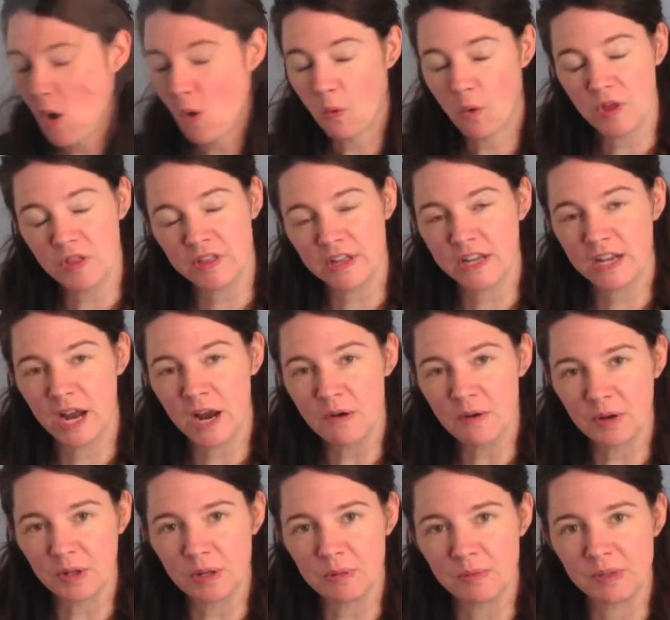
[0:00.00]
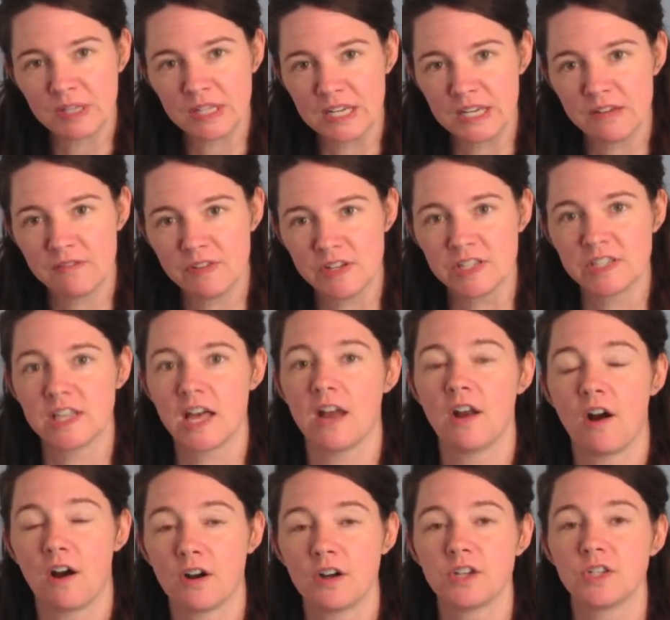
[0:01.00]
One thing I really believe is that
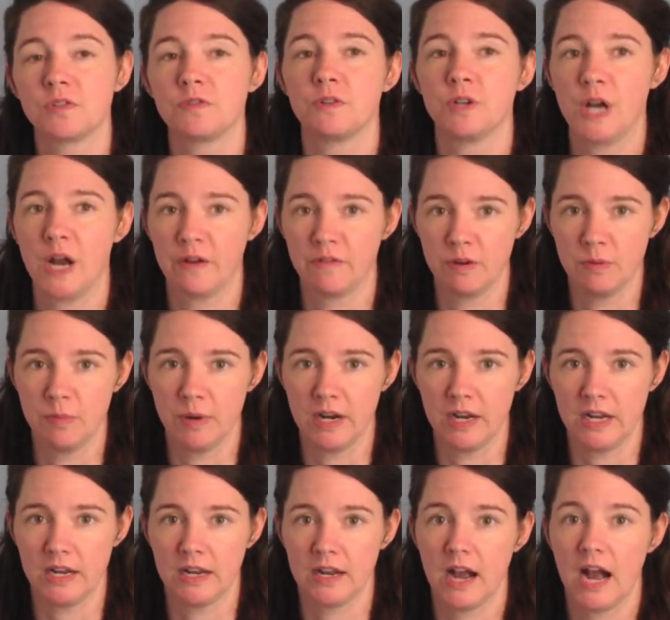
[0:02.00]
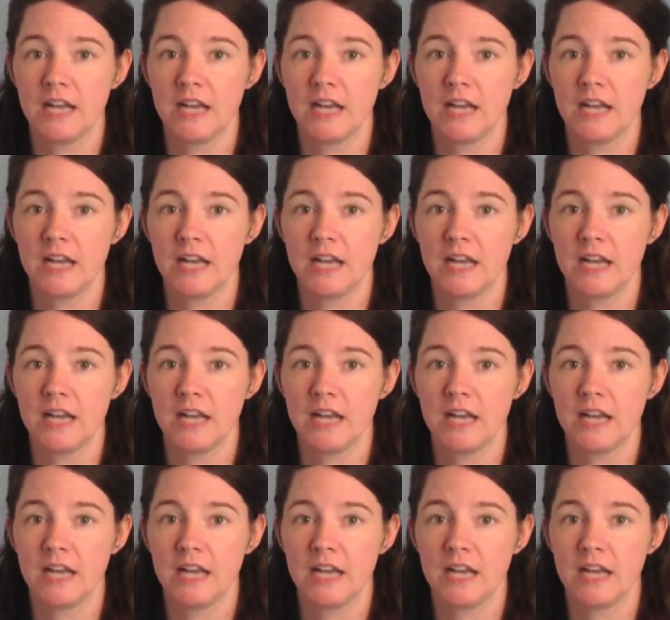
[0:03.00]
art is for everybody.